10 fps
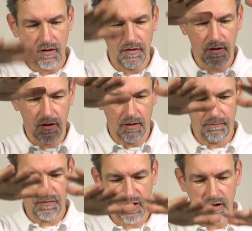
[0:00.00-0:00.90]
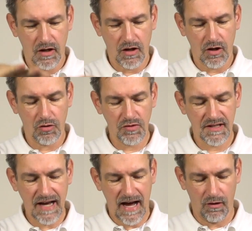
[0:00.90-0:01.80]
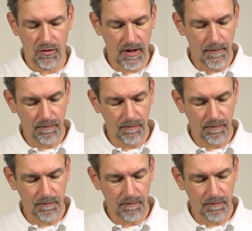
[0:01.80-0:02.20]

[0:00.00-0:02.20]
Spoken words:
the copter goes down.